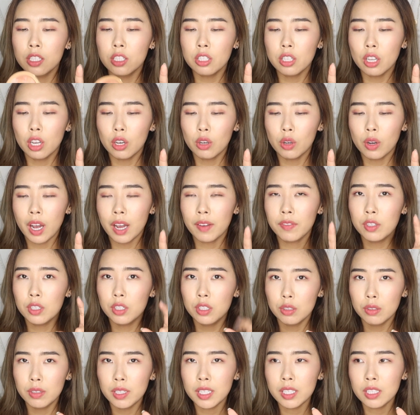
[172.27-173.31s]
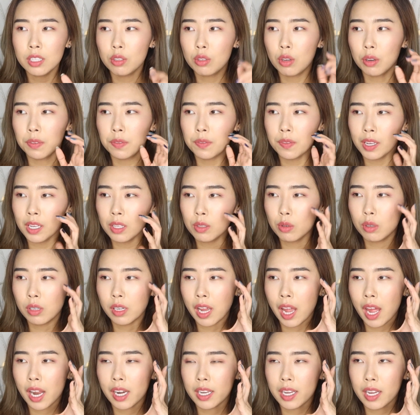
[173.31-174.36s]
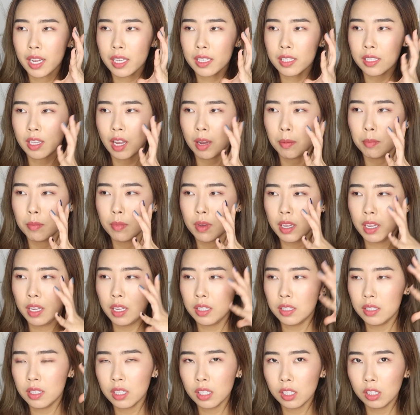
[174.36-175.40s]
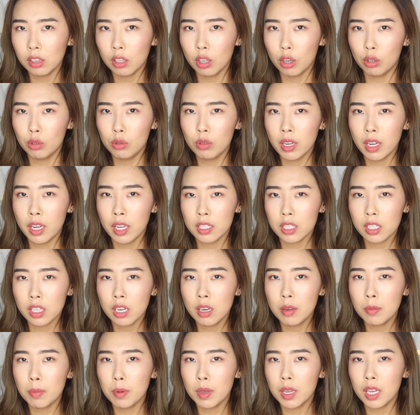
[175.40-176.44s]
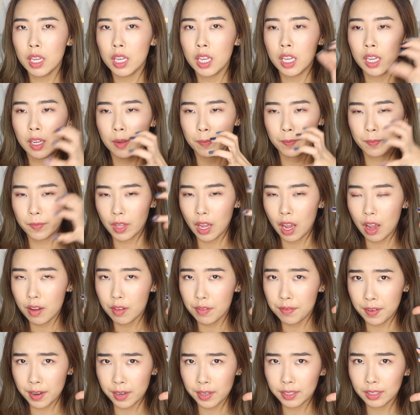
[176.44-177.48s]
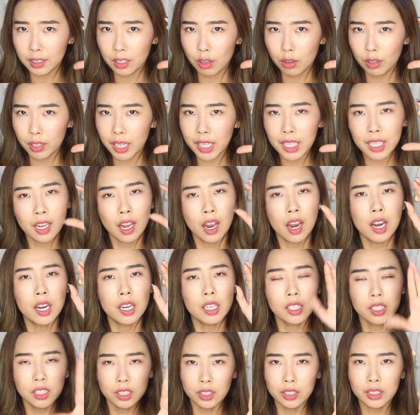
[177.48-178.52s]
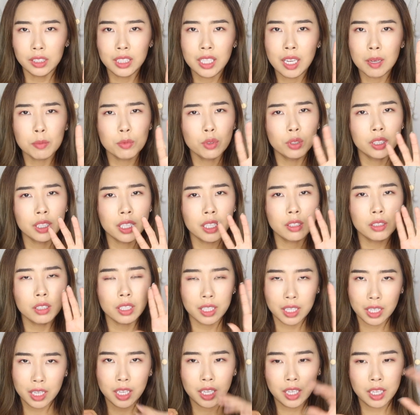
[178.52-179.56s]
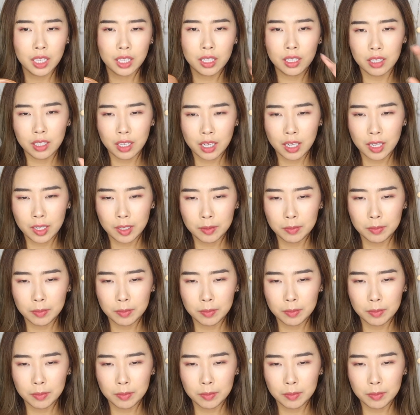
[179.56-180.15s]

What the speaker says: So after you do this, your face will get some instant glow. It's gonna be very glowing. Currently I'm really looking